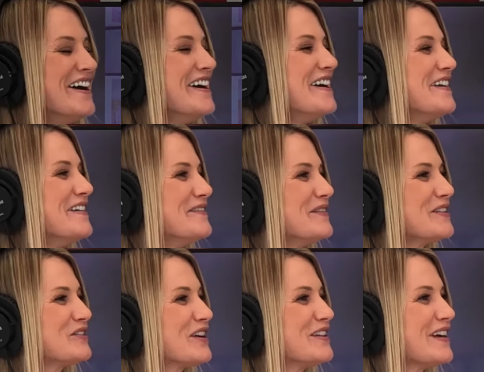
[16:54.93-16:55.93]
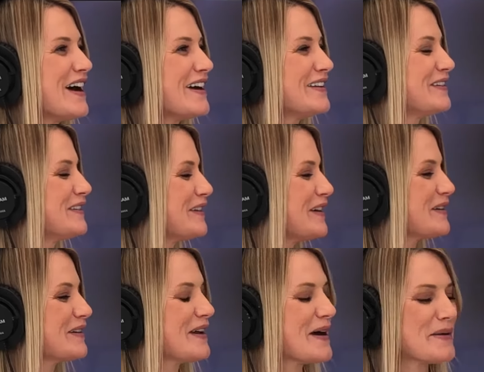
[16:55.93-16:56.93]
I tried that and
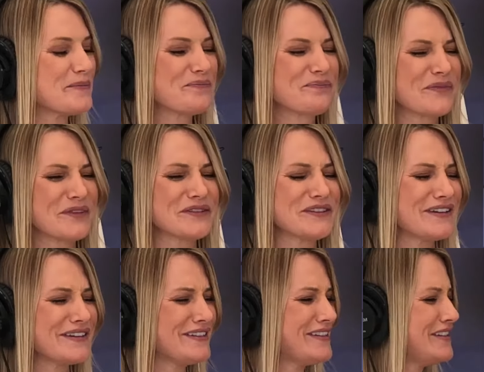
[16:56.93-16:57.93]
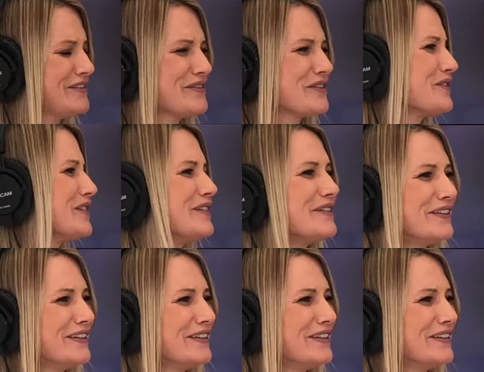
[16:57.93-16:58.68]
like, yeah, I was like, is this for real?